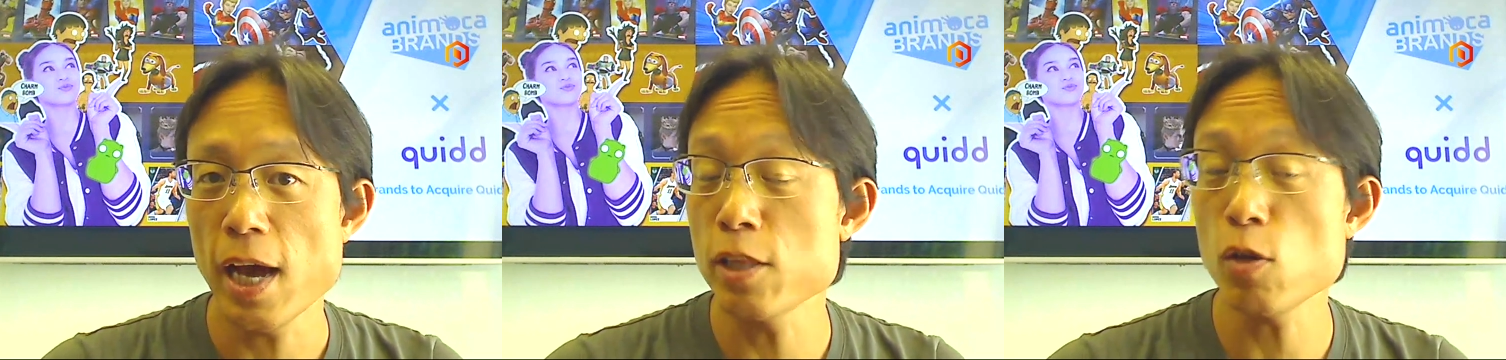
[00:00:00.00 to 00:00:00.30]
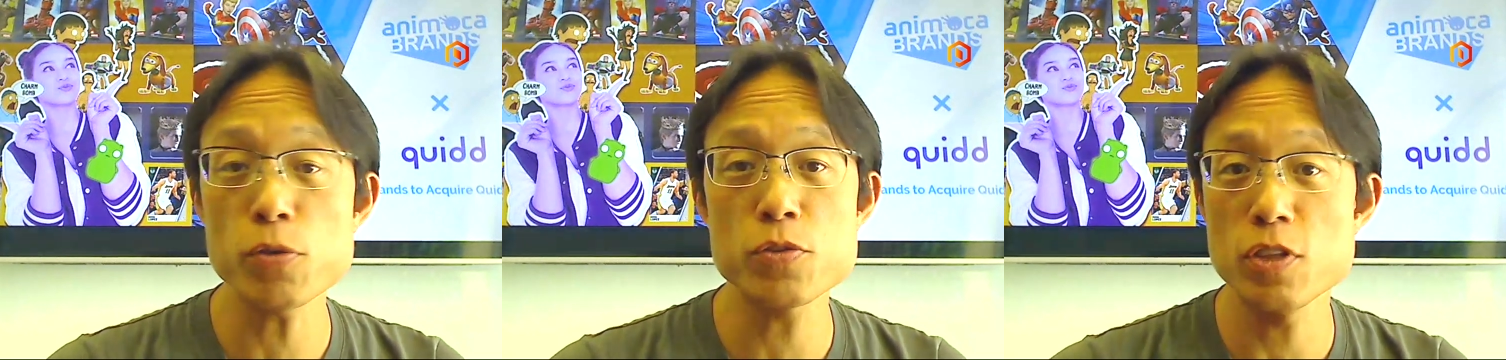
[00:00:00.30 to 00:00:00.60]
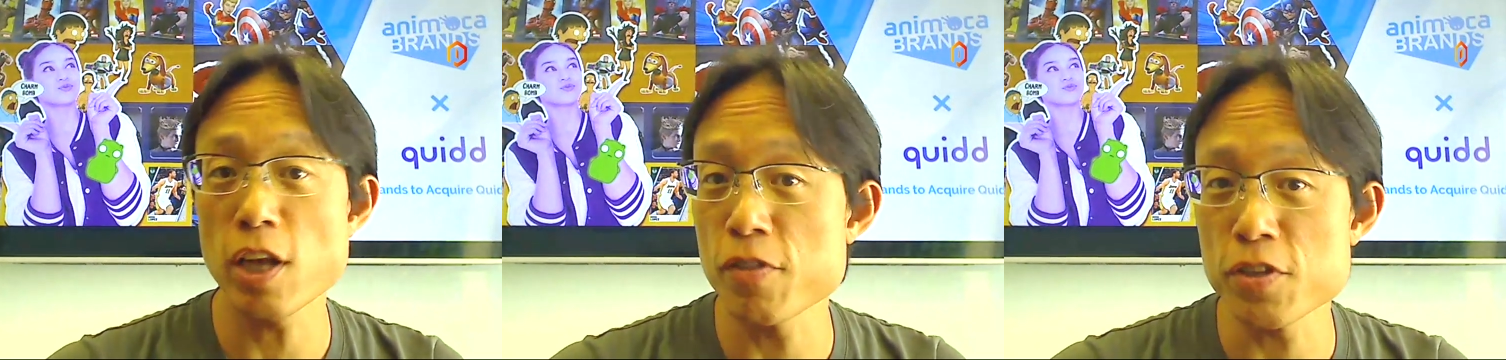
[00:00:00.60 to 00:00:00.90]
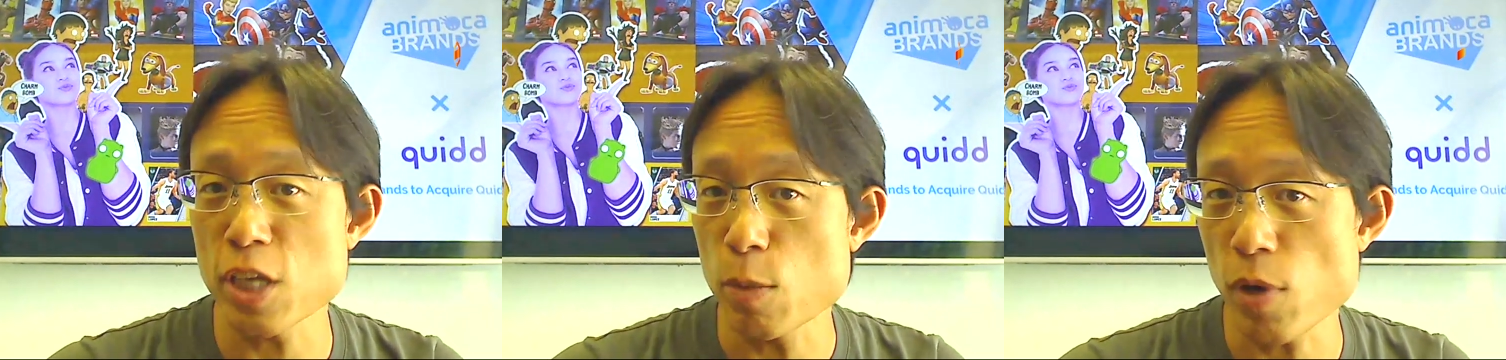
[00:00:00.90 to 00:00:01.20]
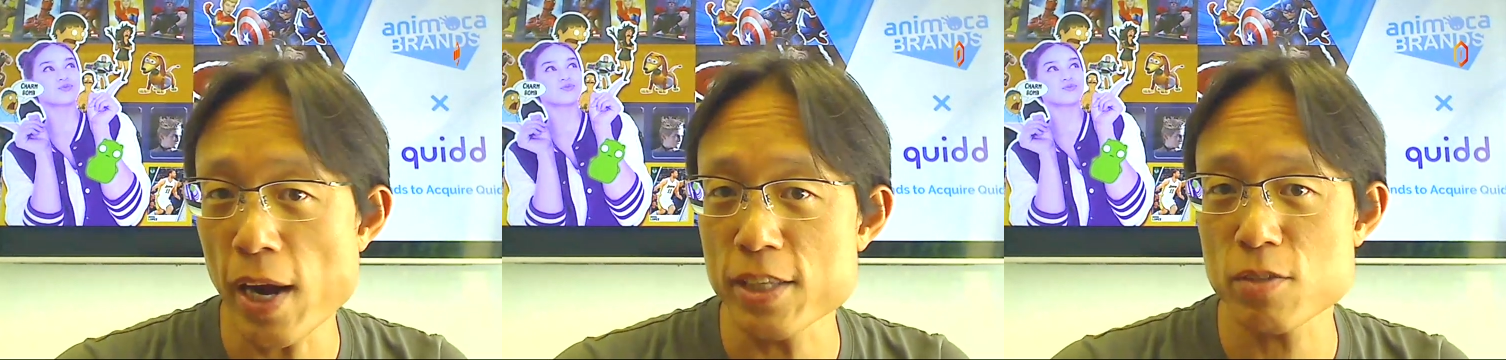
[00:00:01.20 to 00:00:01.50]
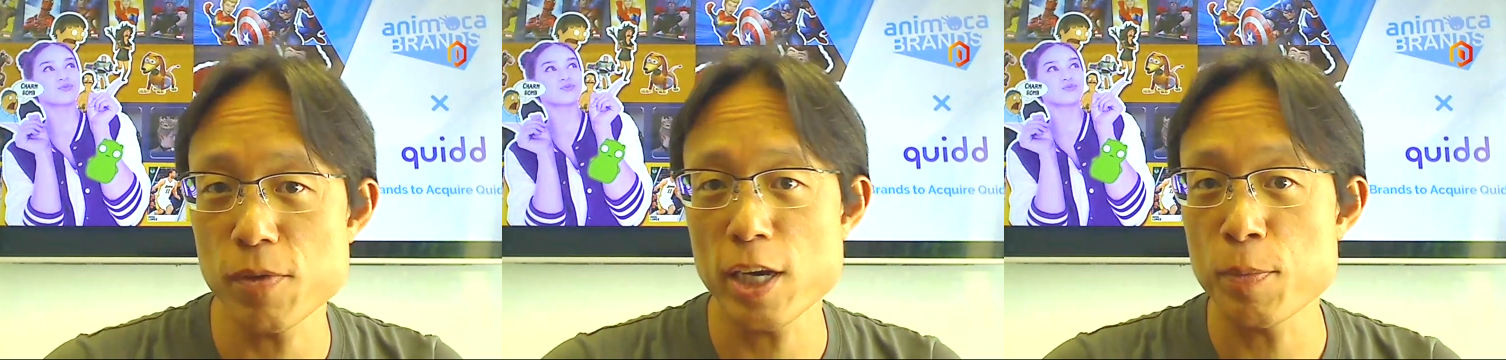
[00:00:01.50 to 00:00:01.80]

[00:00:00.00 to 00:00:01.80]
Speaker 1: uh, and they also love the same brands, right?